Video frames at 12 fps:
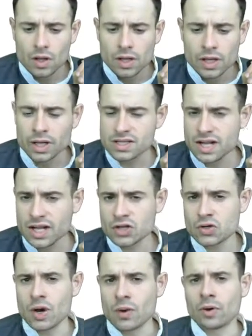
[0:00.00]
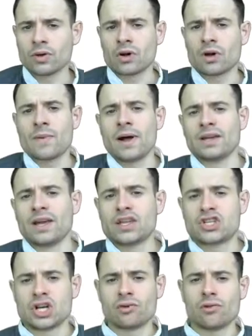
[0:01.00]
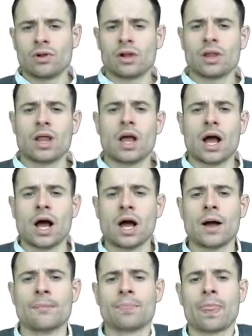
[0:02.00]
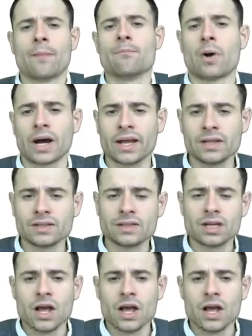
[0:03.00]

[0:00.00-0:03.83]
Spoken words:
In this lecture, I will talk about a general market.